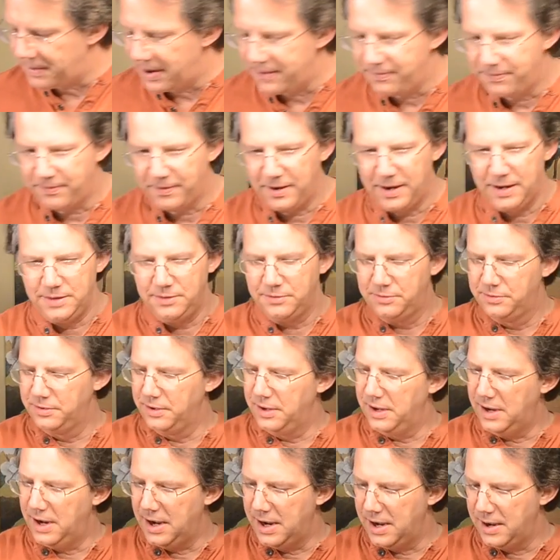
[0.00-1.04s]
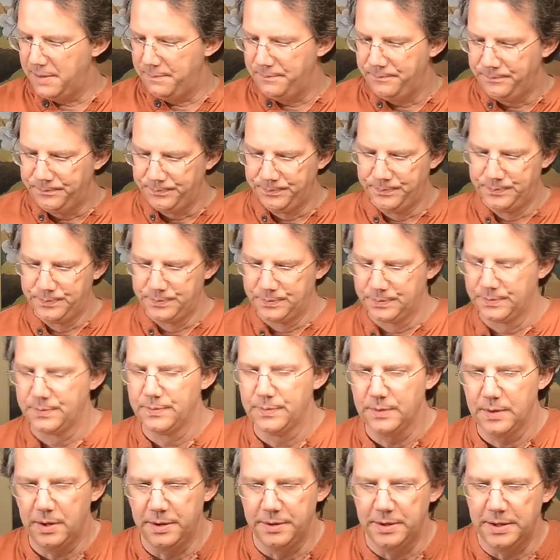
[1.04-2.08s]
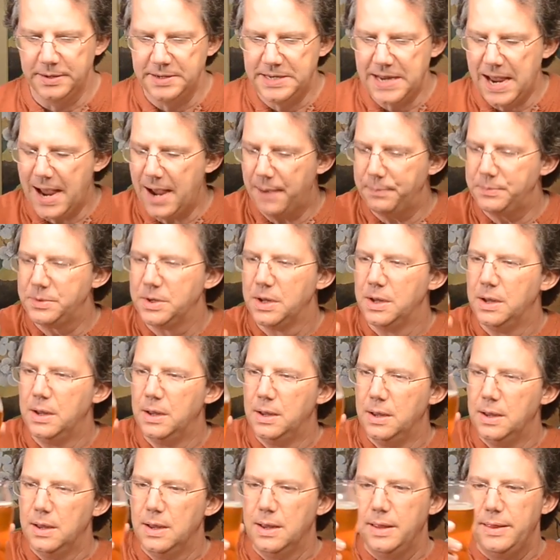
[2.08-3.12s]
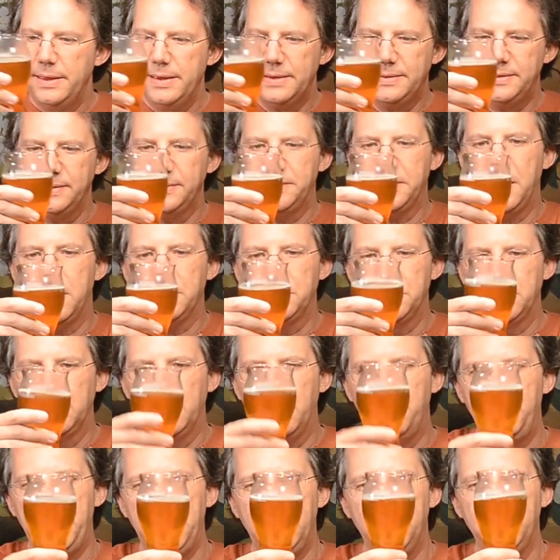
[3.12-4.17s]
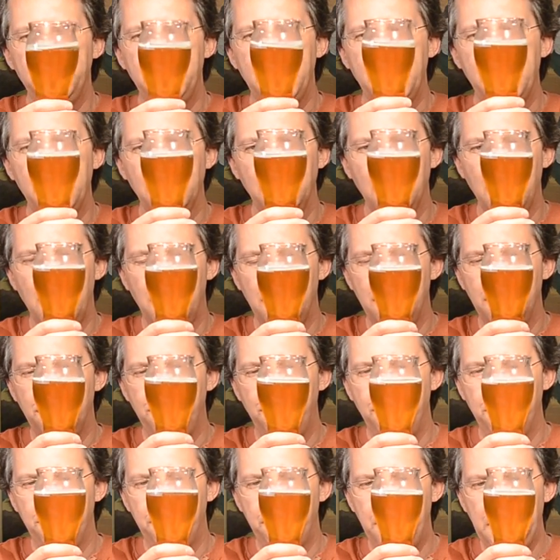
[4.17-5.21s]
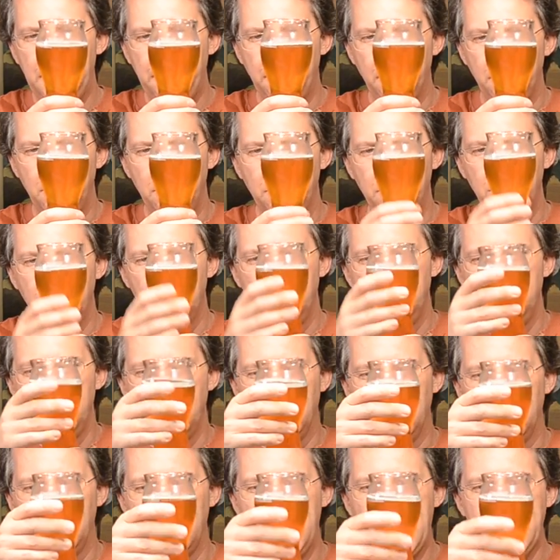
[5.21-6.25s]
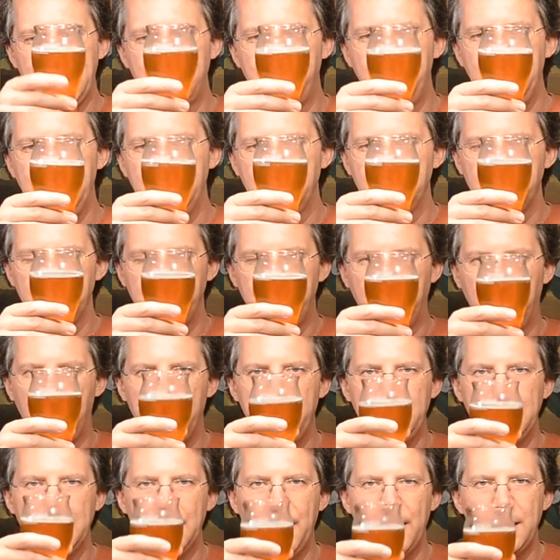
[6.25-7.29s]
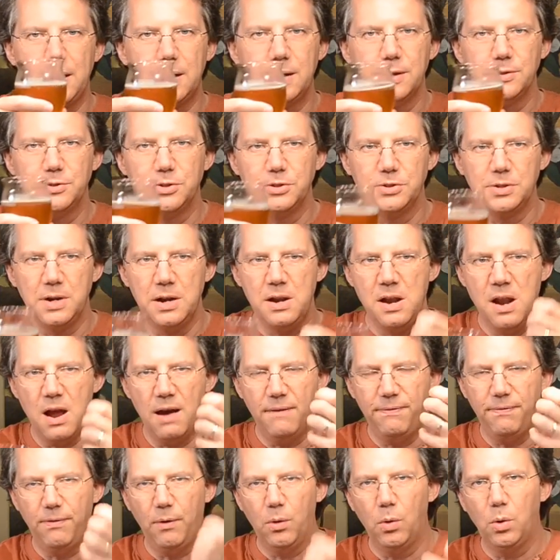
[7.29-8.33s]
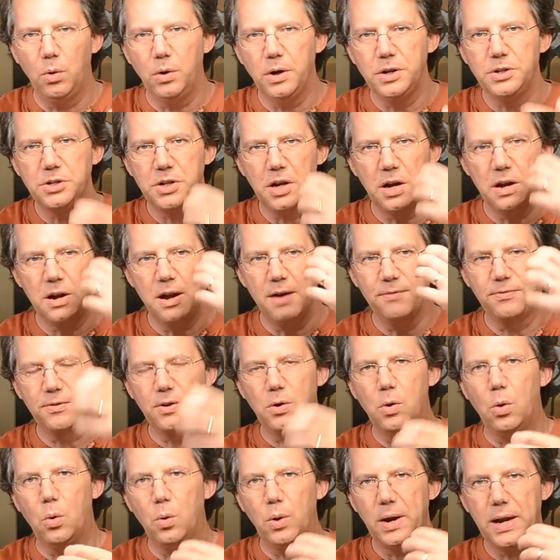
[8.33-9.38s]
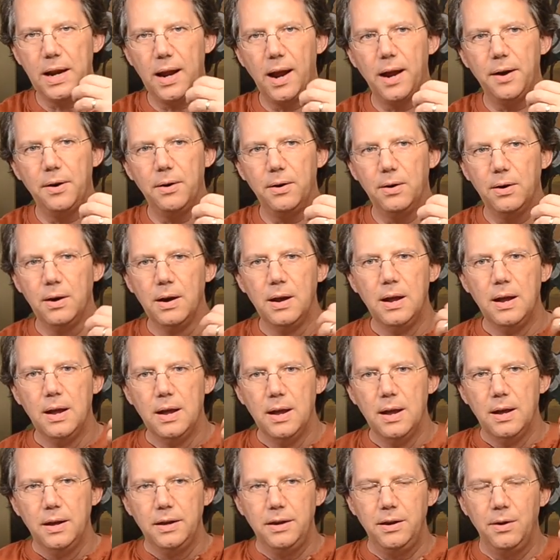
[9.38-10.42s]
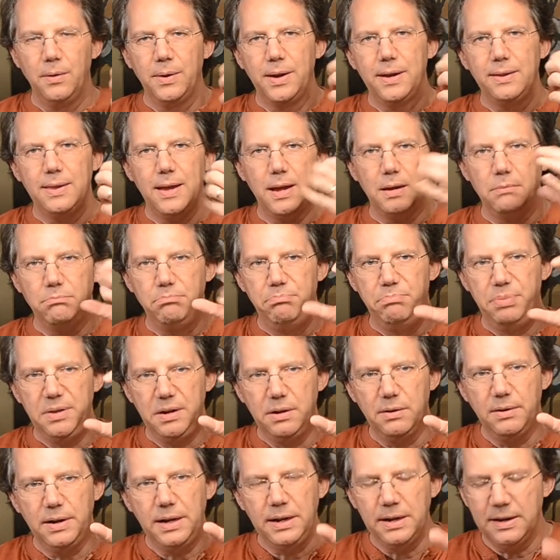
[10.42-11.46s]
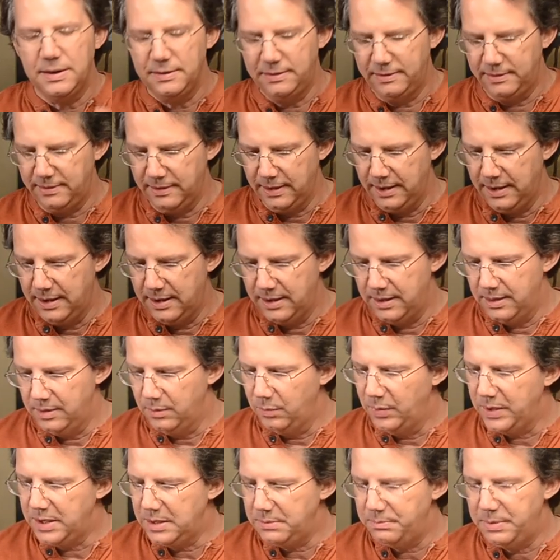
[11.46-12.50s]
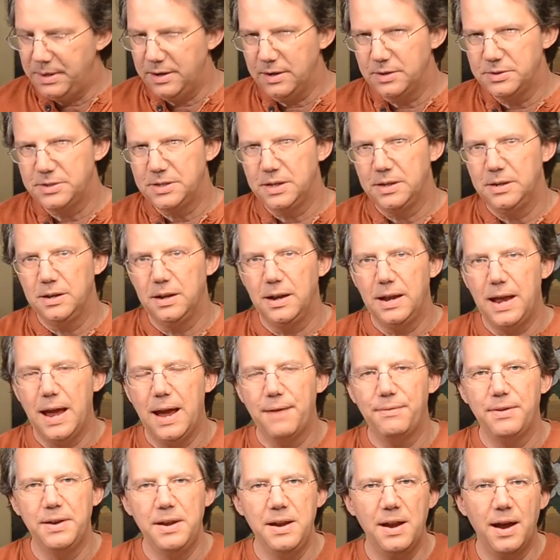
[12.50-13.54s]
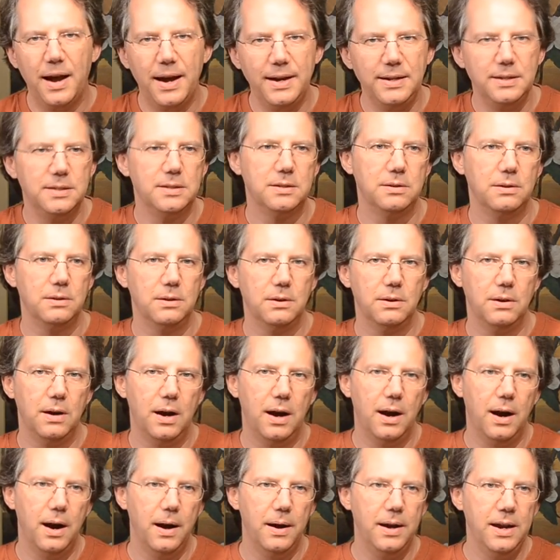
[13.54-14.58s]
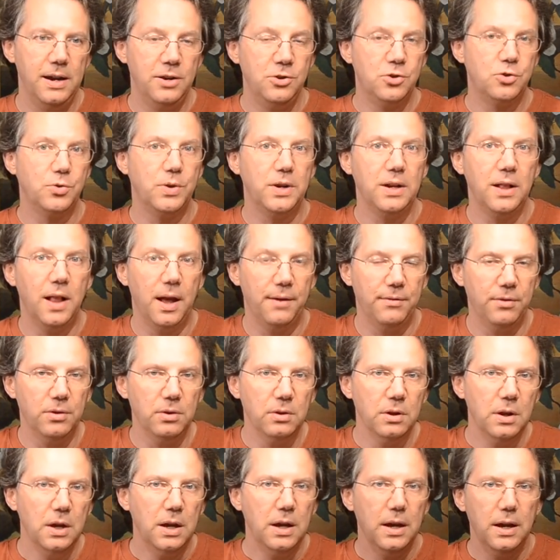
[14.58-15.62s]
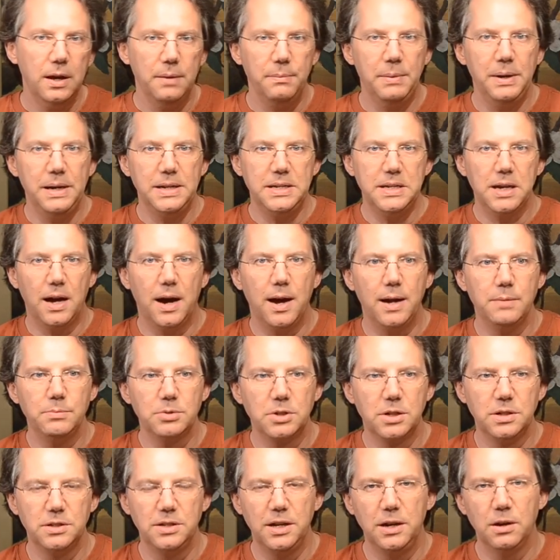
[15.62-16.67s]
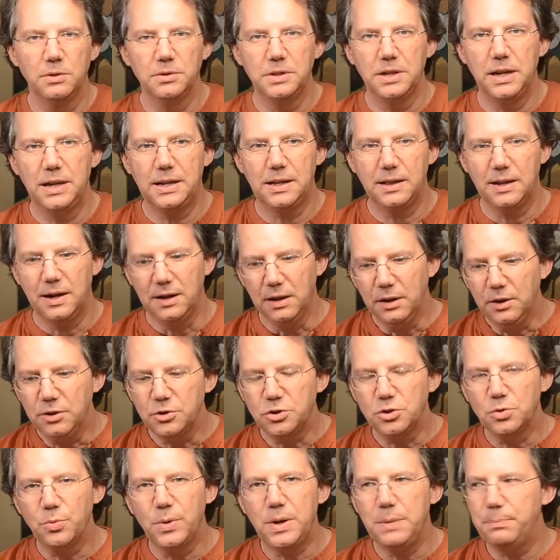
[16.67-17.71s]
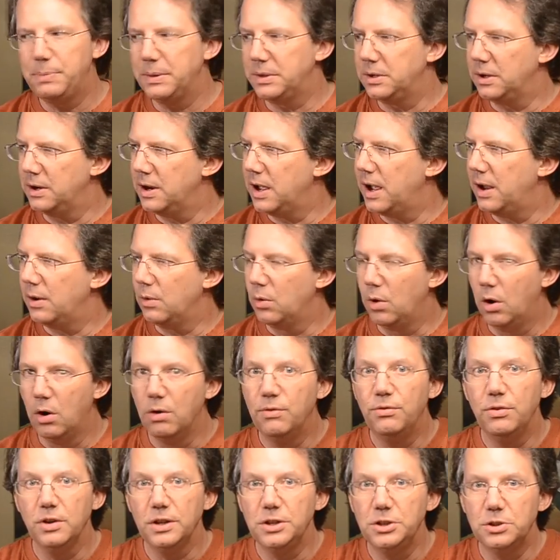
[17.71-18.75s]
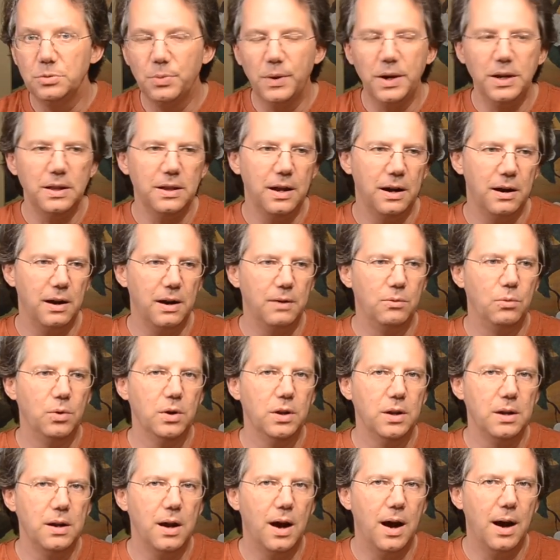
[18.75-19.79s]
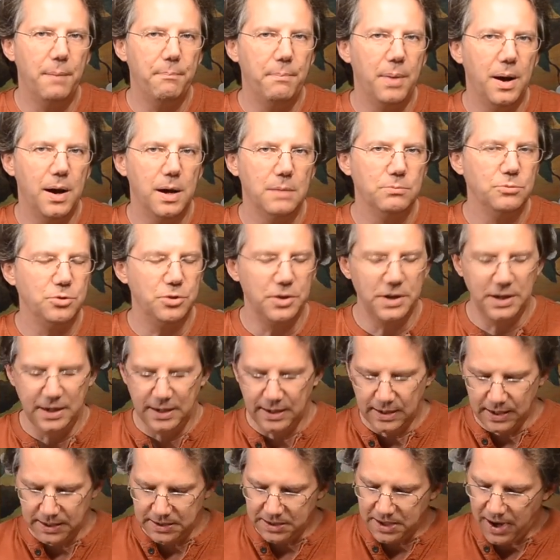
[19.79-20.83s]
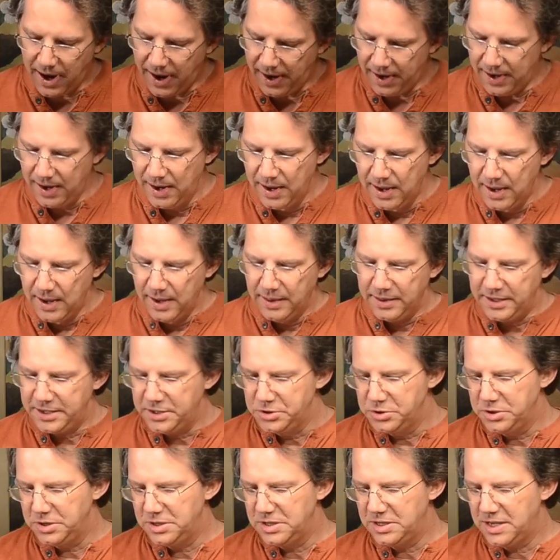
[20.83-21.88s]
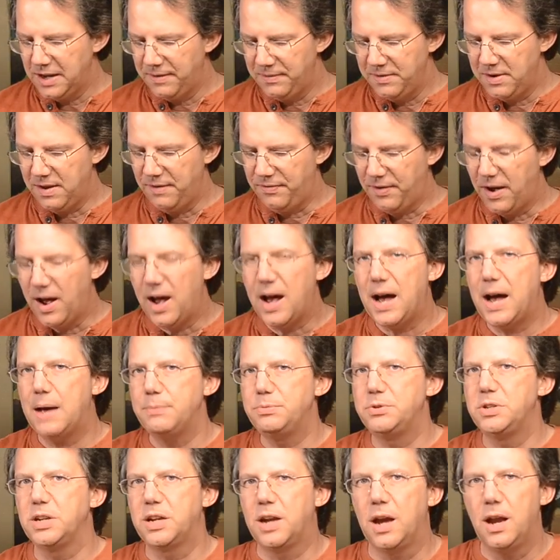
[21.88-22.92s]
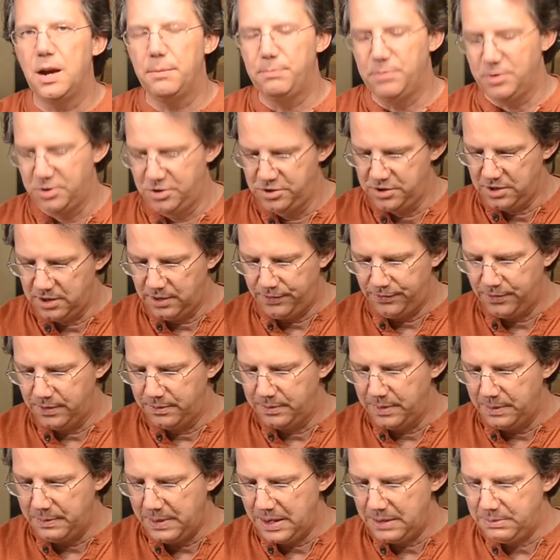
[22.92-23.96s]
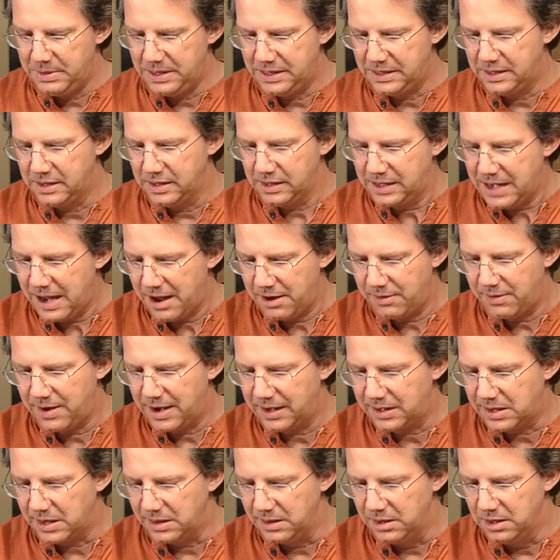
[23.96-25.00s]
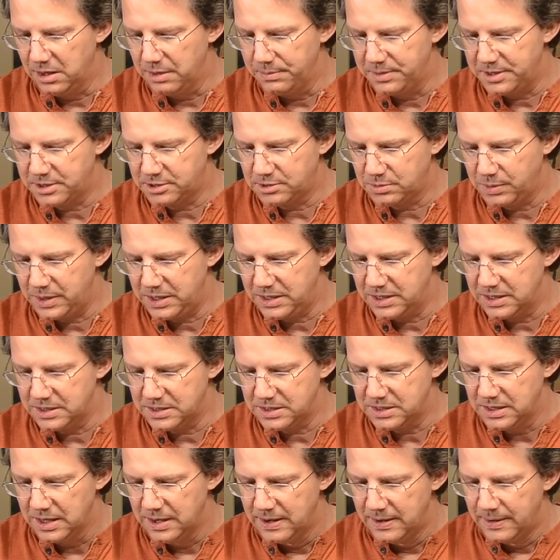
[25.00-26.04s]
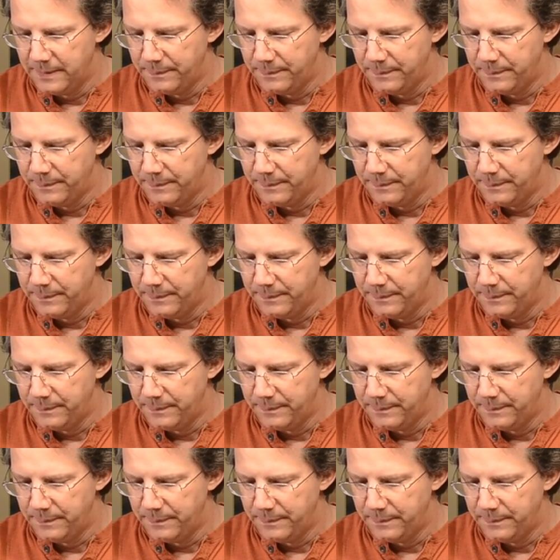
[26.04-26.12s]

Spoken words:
my friends on Untappd. This is also a beer that a lot of people who don't like beers would probably like because there's enough orange and enough coriander. You don't get that beeriness. The wheat beers tend to have a nicer entry level many times because they're a little sweet, but they're not overly sweet. They're not really hop bombs or anything like that. They usually just have enough hops to kind of preserve them and maybe counteract a little bit of sweetness.